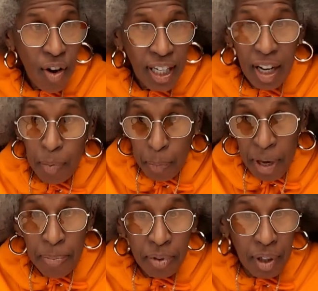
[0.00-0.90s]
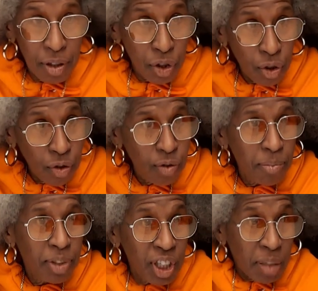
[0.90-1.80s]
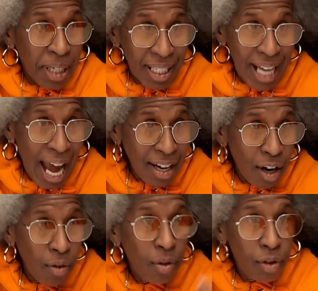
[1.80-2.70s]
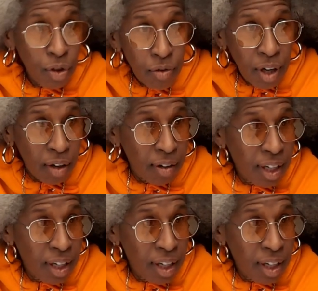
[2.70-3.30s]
connect. But people assume just because I know, you know,